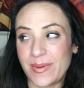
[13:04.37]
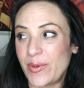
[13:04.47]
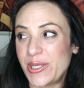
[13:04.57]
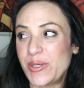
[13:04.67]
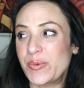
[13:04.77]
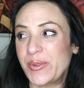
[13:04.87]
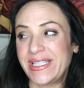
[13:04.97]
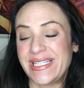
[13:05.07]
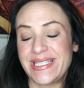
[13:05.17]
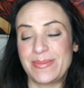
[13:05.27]
Well, you
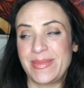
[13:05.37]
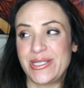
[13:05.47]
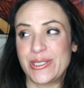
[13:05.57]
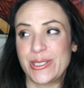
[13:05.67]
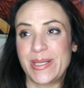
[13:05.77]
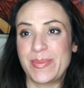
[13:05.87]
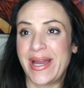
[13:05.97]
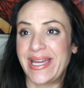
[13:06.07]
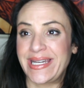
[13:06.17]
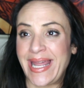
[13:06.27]
really did me dirty
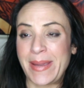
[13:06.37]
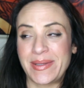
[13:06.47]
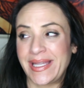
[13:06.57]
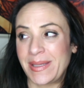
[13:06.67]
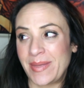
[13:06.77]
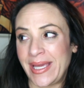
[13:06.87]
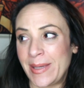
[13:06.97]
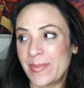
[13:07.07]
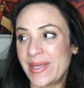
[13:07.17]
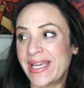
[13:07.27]
by enabling
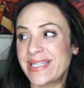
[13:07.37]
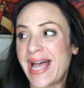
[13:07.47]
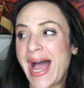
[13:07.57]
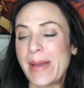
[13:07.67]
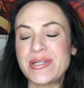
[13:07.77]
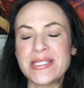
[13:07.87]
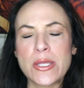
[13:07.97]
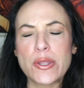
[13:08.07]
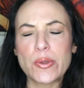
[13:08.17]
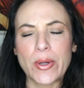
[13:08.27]
me because I was in
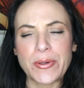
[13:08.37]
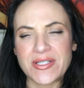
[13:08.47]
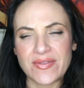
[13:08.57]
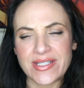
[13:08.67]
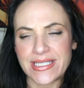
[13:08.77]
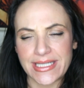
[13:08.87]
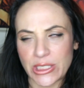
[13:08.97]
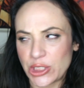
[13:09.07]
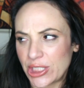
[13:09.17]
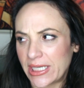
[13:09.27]
the throes of
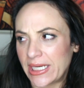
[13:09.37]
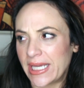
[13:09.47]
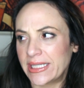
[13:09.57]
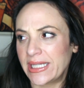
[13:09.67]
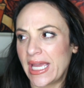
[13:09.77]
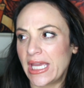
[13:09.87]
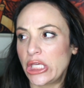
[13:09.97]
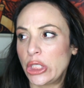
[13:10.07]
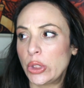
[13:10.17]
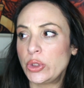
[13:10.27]
addiction and like
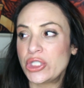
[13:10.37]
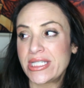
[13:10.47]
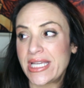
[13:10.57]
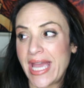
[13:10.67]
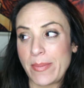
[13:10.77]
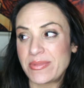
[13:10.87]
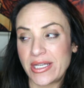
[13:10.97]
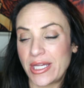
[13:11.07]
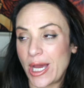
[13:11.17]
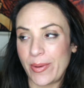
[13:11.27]
you just kept
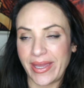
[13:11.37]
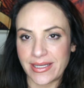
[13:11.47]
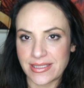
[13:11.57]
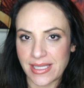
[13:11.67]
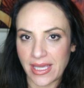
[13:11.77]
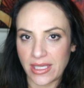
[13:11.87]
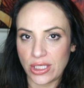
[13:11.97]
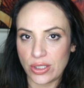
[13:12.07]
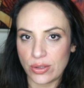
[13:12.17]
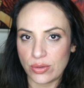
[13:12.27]
it going, and it's like,
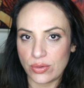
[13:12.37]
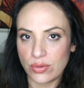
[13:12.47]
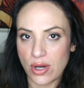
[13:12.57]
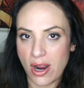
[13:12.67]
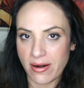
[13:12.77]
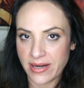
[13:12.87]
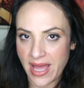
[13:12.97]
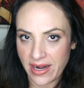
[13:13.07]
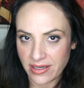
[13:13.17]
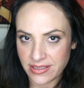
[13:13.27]
you are an
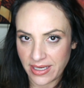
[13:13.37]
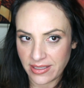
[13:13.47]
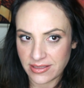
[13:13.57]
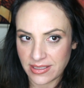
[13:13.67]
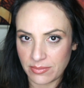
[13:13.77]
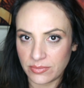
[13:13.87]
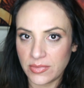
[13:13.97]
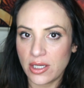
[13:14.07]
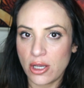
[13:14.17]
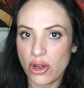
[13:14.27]
addict, take some
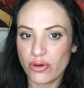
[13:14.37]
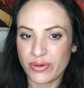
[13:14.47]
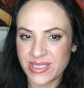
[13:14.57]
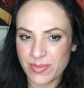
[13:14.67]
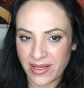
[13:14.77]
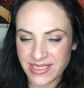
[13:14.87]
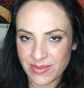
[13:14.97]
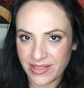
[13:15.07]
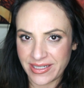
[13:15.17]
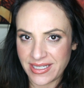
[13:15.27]

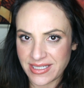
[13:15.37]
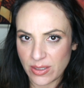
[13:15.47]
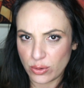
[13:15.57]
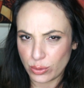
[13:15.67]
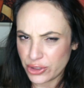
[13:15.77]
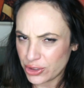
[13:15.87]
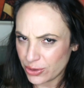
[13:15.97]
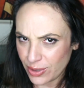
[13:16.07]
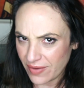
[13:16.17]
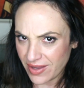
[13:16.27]
responsibility. He's like, well, would
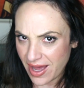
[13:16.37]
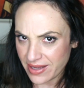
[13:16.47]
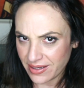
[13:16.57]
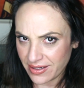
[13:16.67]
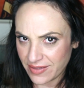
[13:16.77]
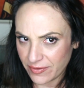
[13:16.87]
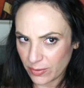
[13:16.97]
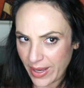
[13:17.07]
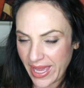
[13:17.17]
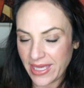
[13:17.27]
you have gotten it a
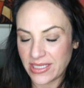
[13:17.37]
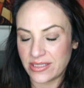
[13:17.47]
different way?